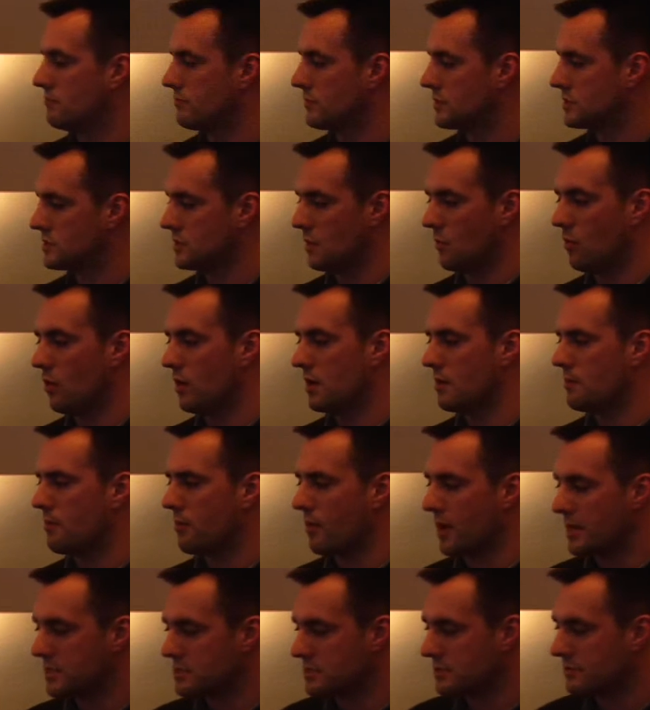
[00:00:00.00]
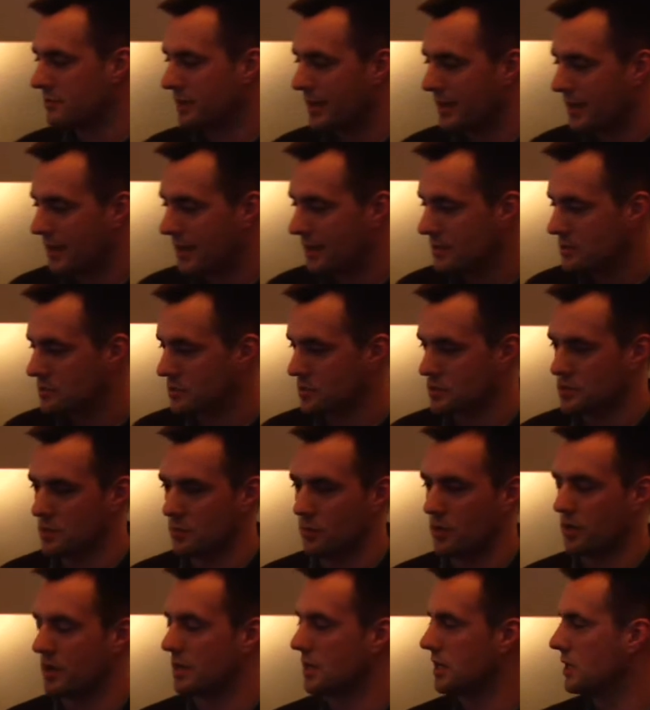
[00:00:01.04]
somewhat impressive, I guess, or
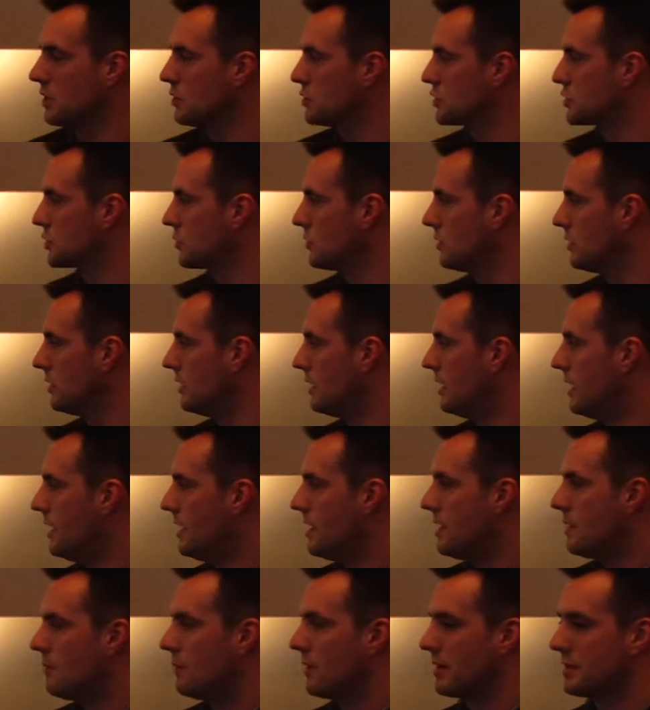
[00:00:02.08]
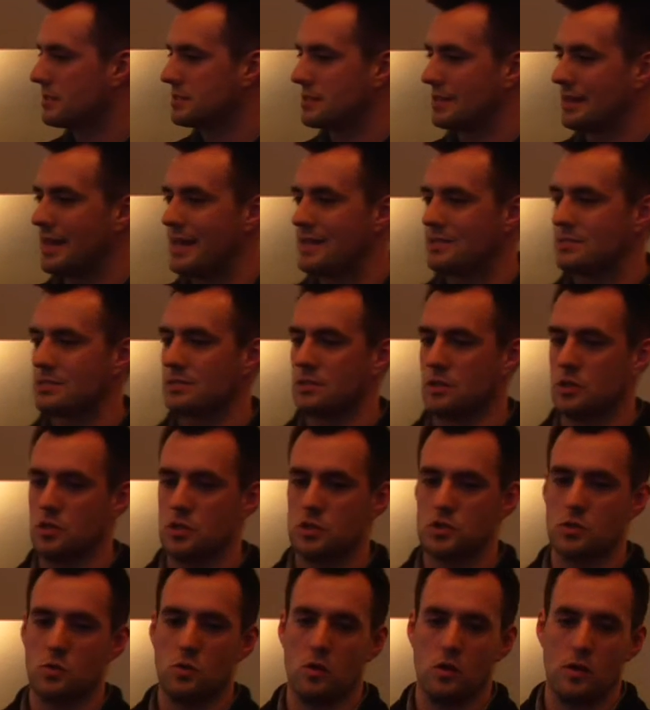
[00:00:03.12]
somewhat unusual, but it's less
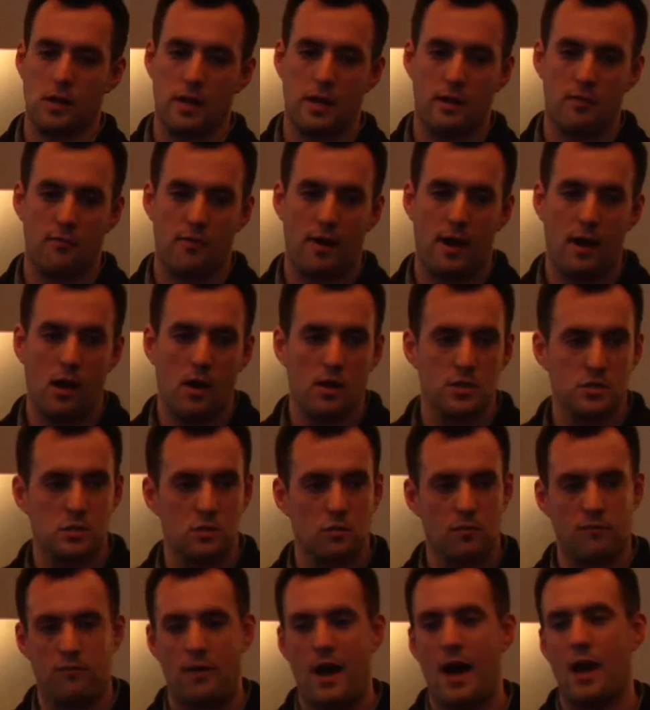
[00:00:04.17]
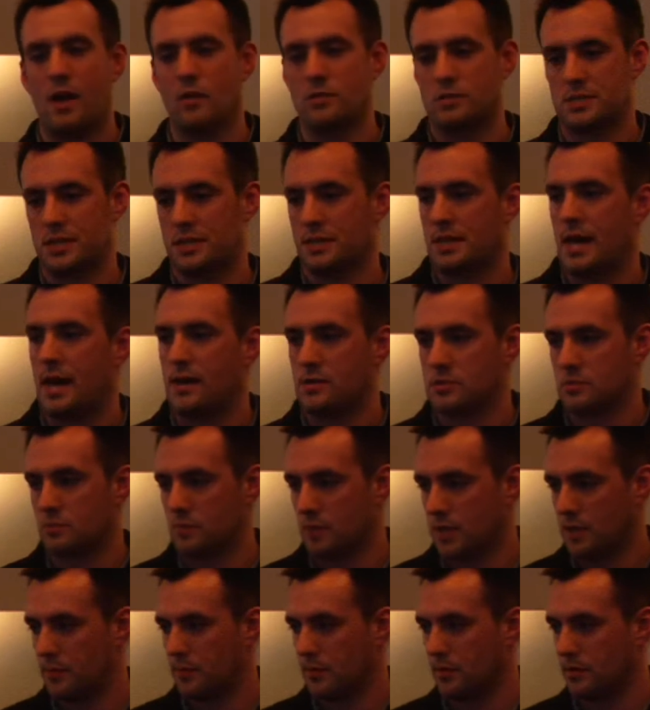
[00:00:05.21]
unusual if I also follow 10,000
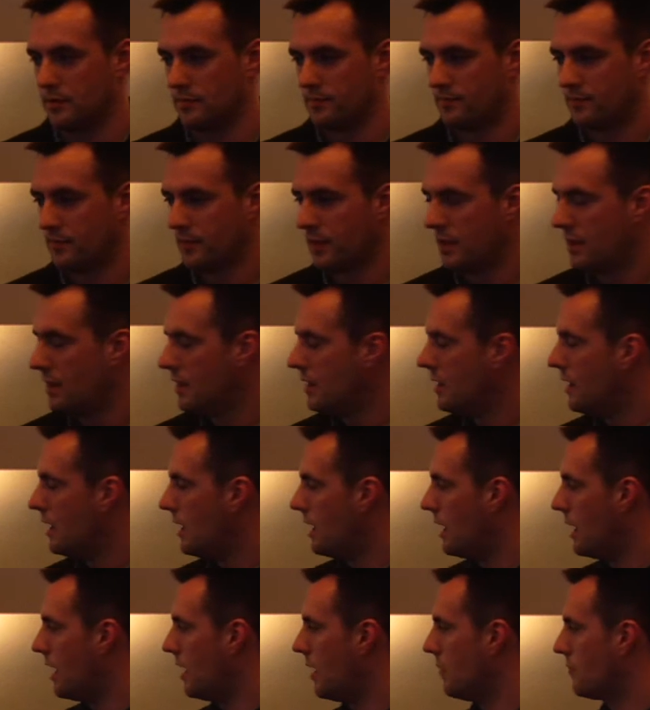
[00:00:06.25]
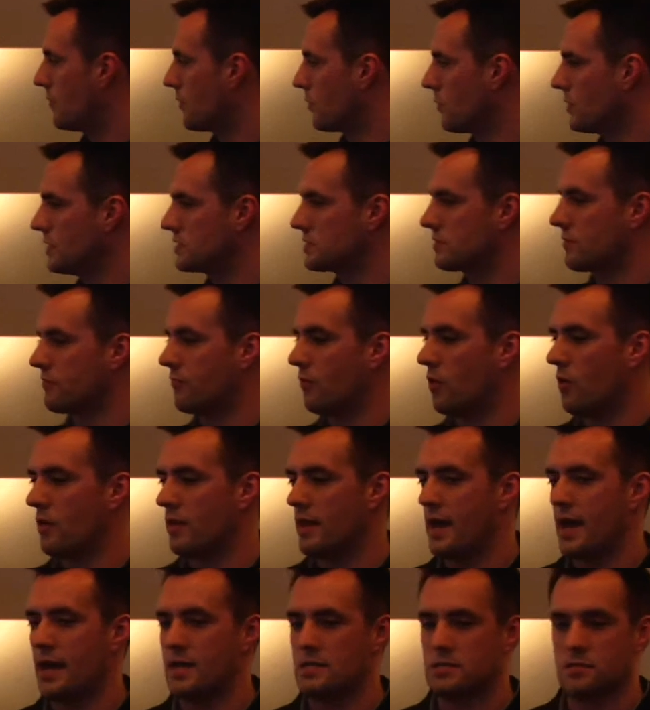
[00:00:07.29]
people. The reason for
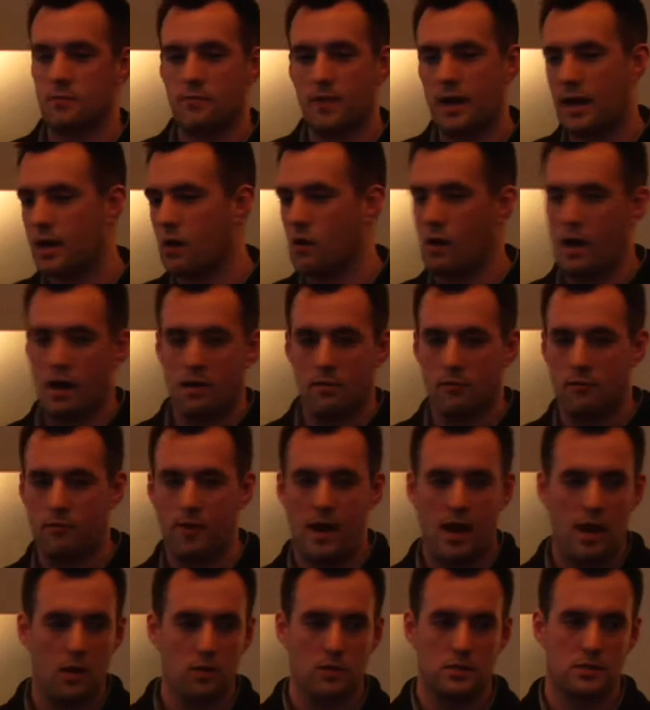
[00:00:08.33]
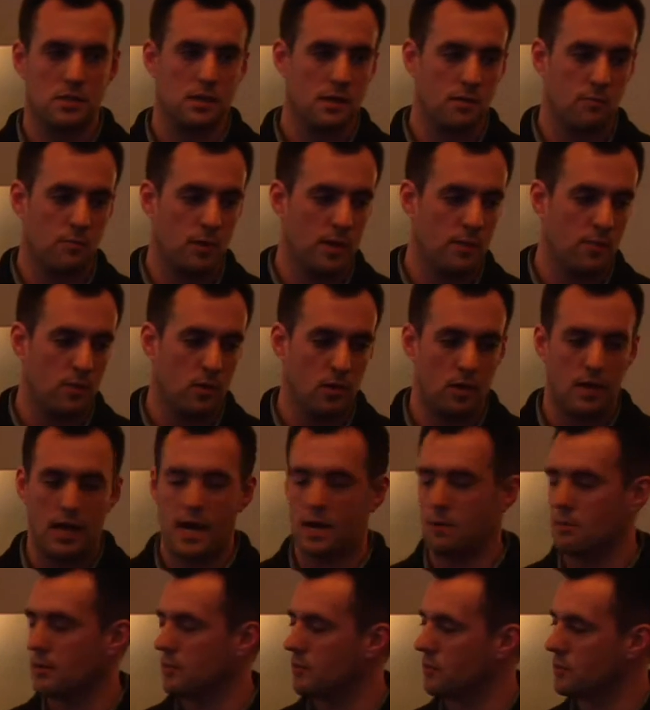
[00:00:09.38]
that is if I go out and follow a ton of people, a
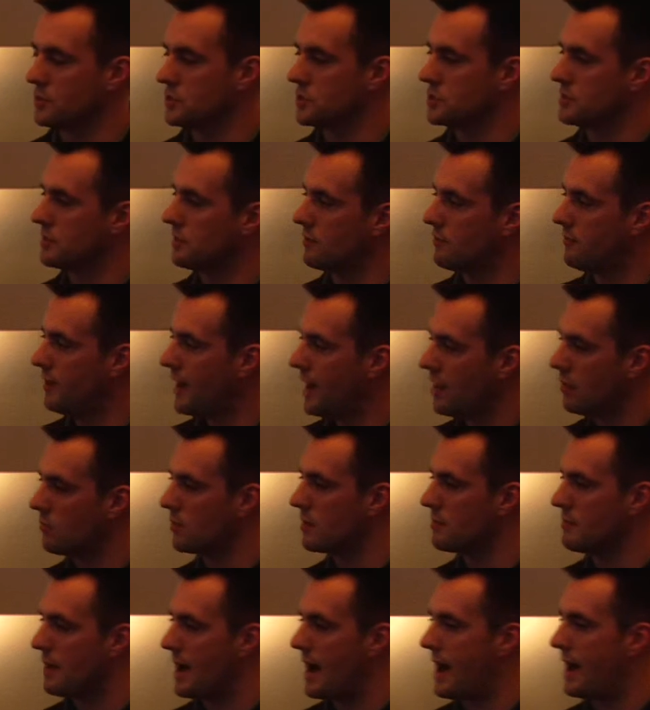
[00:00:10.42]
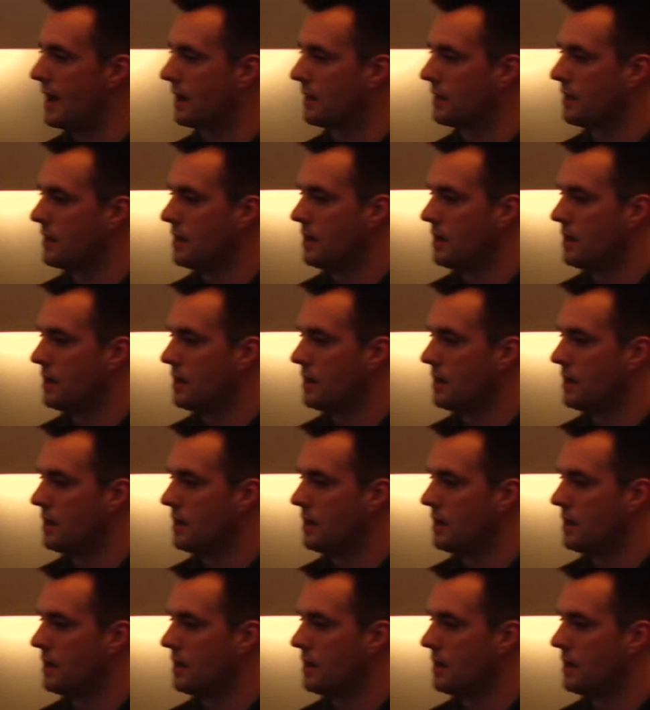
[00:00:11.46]
lot of people are just going to follow me back